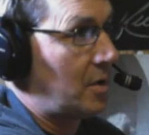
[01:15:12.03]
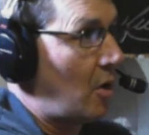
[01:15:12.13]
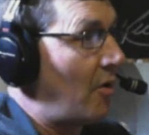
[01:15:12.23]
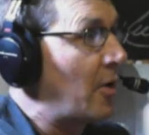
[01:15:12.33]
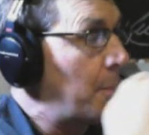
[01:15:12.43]

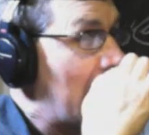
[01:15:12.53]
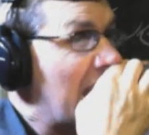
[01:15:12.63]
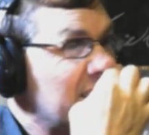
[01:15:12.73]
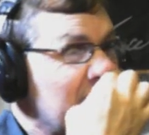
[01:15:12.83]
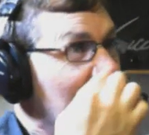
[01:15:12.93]

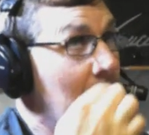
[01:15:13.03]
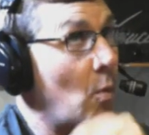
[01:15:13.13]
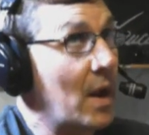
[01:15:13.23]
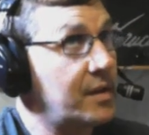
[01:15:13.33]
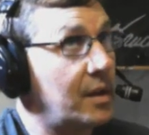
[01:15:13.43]
overpass, and they
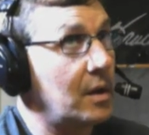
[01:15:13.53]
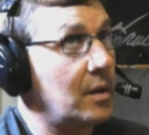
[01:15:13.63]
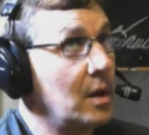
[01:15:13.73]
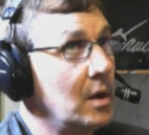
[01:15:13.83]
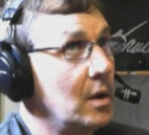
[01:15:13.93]
went to
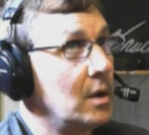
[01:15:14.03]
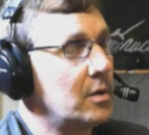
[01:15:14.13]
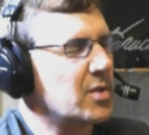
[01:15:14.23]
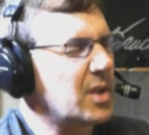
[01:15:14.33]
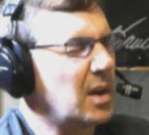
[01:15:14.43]

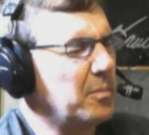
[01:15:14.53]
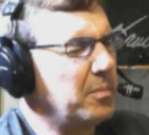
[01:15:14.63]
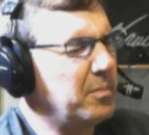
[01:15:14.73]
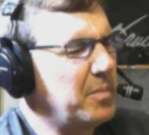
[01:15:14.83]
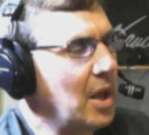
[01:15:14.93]
there's a
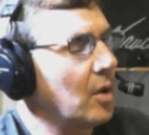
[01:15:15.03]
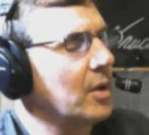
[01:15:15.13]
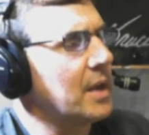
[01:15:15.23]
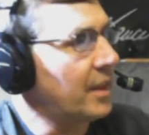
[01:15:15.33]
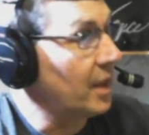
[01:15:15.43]

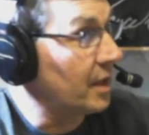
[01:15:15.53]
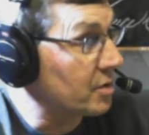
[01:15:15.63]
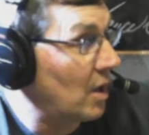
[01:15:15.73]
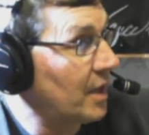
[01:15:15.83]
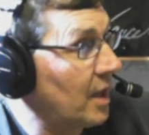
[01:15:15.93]
Hilton. I think it's
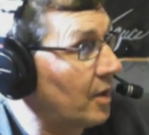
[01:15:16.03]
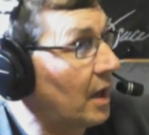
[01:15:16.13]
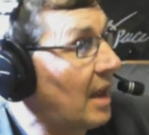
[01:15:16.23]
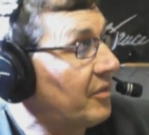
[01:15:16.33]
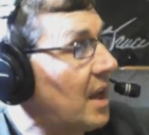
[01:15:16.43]
right there on
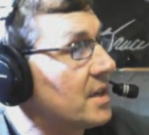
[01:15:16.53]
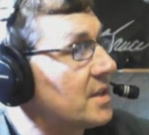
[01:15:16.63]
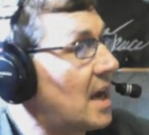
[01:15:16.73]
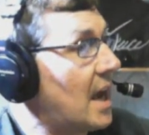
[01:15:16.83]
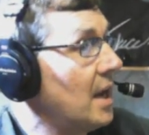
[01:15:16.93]
the left-hand
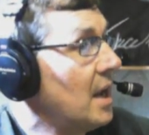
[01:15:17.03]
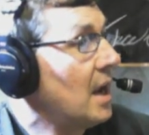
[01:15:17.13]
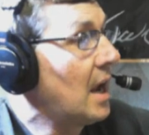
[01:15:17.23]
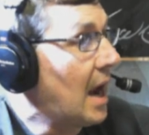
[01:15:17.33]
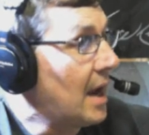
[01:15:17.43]
side,
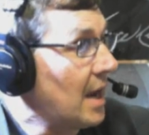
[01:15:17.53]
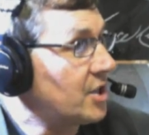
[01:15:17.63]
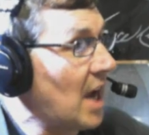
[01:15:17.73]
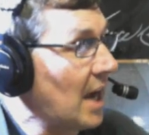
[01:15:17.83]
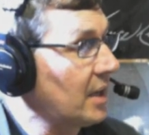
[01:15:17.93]
and they
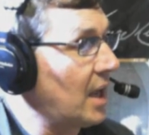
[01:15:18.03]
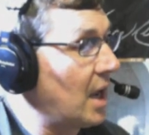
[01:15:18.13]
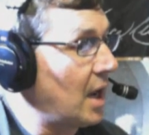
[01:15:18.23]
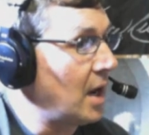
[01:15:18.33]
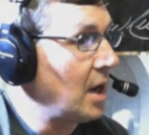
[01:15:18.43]
checked
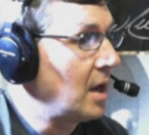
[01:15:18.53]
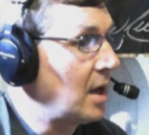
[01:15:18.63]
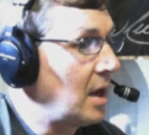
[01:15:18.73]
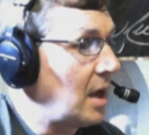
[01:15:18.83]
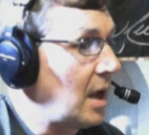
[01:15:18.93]
in
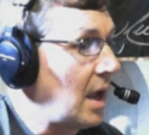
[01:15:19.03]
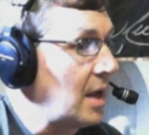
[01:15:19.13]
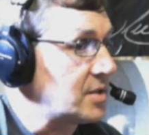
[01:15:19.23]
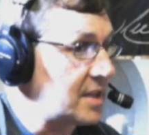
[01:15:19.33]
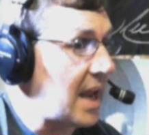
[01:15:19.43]

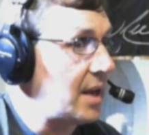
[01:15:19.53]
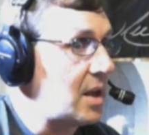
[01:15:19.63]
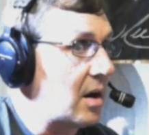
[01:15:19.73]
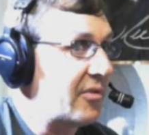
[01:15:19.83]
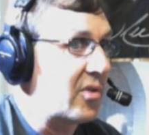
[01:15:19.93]
and stayed
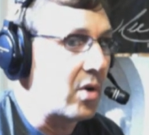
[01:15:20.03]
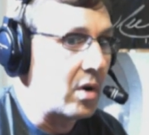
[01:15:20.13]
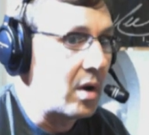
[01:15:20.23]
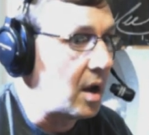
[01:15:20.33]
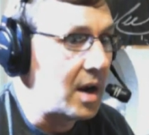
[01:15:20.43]
there for
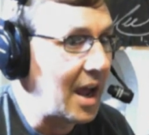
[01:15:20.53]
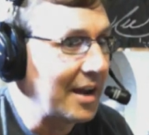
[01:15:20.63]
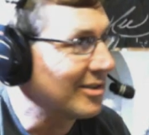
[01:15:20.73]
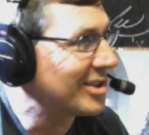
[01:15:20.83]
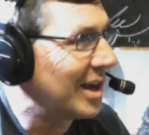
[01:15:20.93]
a night
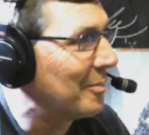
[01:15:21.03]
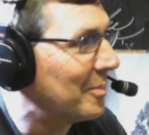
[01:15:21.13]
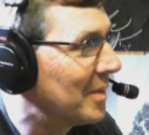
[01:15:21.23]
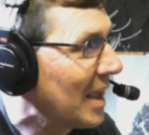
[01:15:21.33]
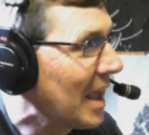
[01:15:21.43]
or something.
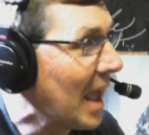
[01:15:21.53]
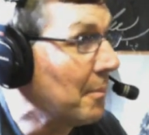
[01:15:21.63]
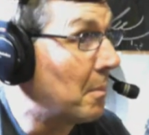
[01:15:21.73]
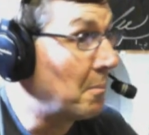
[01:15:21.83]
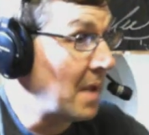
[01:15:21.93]

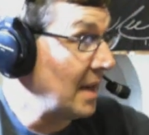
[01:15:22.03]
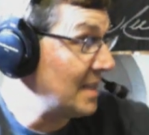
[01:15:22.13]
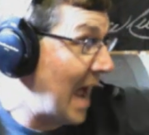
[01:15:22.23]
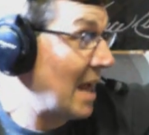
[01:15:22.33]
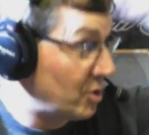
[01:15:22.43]
And
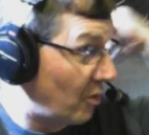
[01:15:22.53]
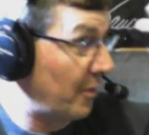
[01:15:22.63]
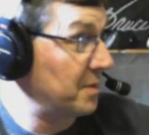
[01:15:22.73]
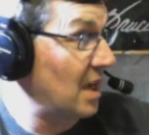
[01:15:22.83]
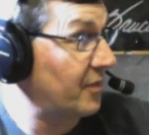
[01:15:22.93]
Don drove
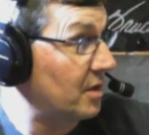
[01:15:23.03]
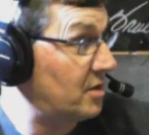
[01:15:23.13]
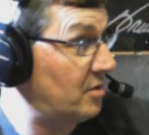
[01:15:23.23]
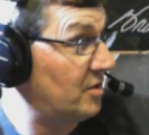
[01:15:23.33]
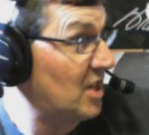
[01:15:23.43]
himself to
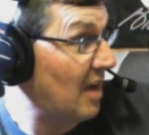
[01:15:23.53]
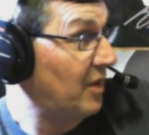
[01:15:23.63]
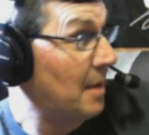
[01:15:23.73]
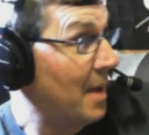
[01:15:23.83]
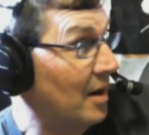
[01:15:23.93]

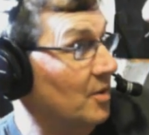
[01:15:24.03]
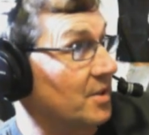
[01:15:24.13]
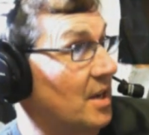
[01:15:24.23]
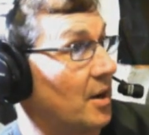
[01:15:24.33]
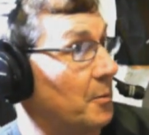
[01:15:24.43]
JFK Medical
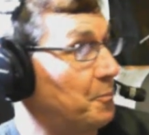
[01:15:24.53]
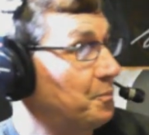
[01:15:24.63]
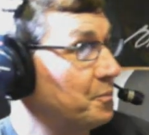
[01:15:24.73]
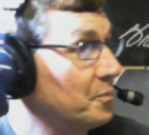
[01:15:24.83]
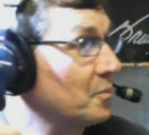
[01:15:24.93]
Center
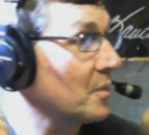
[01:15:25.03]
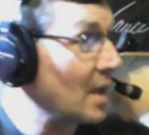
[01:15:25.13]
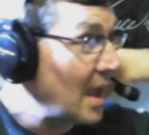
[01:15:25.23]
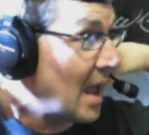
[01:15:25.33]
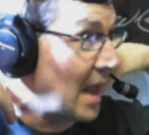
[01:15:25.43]

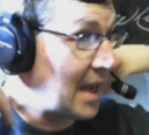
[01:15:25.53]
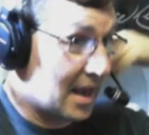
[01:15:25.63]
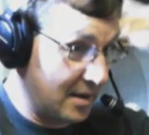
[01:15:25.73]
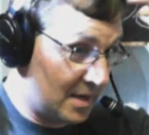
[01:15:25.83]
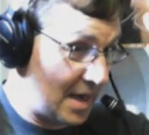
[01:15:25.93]
and
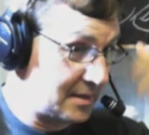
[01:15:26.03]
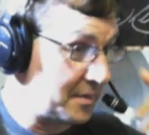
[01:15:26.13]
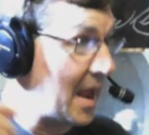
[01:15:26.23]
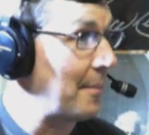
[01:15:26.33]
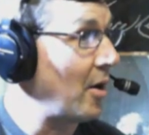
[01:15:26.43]
got the
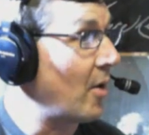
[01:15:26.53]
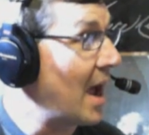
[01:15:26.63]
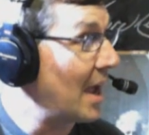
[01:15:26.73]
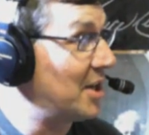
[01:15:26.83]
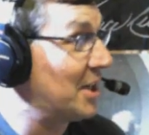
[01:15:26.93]
MRI.